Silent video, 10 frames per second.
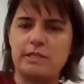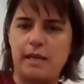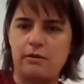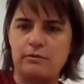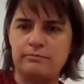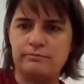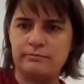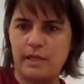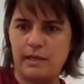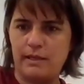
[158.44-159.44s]
scale,
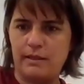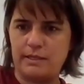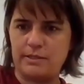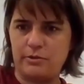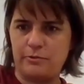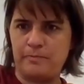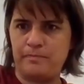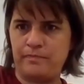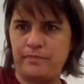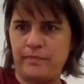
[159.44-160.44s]
okay, like so.
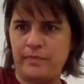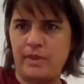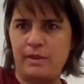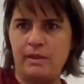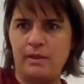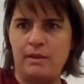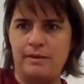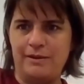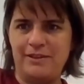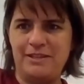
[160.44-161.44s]

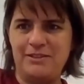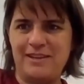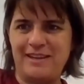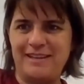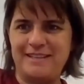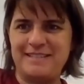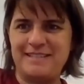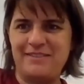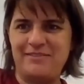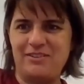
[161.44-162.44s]
Now again, you can kind of
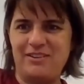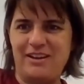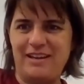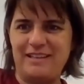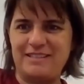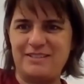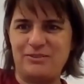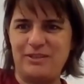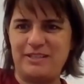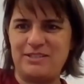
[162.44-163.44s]
see if you're not
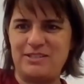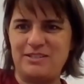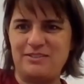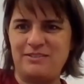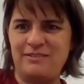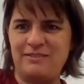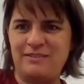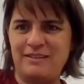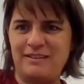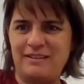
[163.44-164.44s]
holding still,
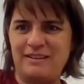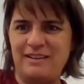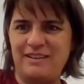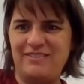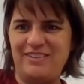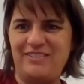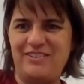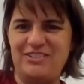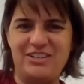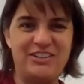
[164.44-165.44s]

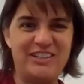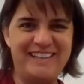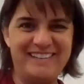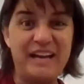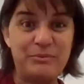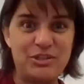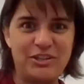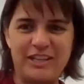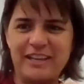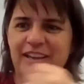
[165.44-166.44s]
if you're
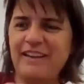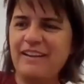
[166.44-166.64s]
jiggly,